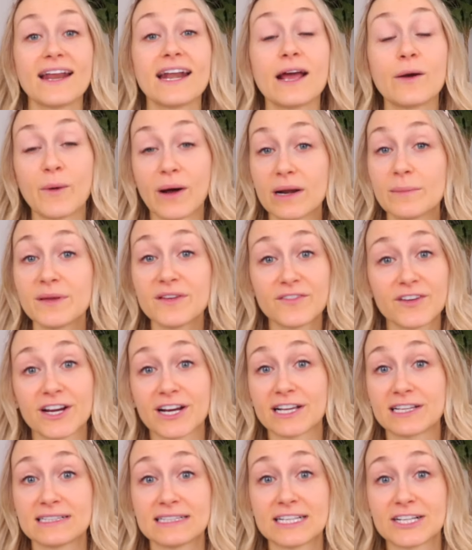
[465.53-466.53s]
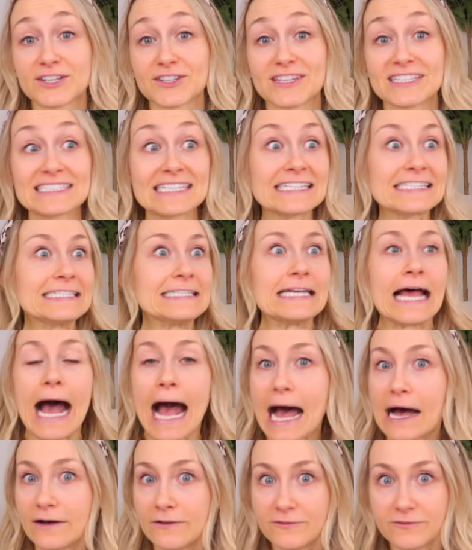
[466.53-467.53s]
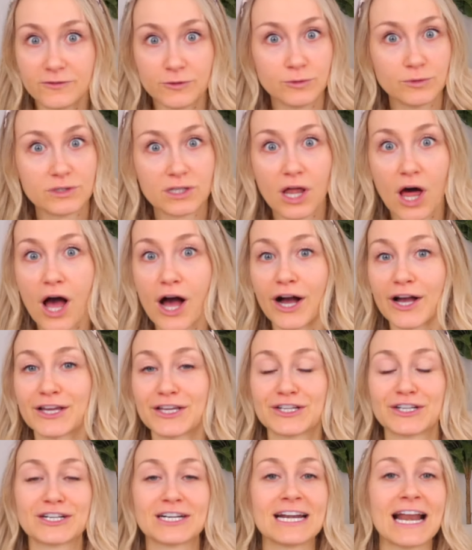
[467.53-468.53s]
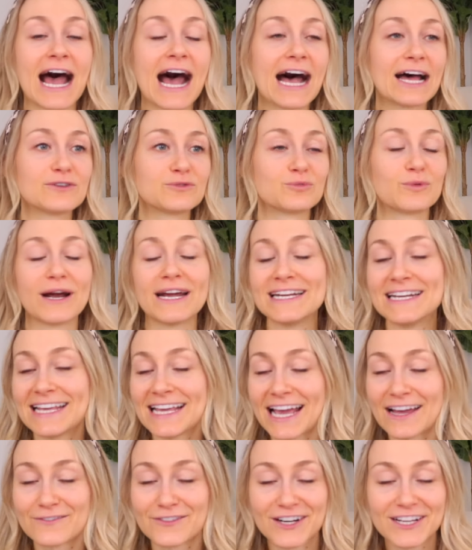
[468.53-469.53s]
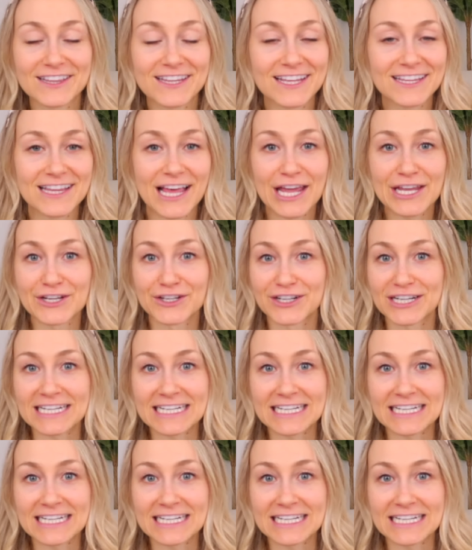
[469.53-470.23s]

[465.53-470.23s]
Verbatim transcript: And I want to be very clear this is not a food log. You're not writing everything that you're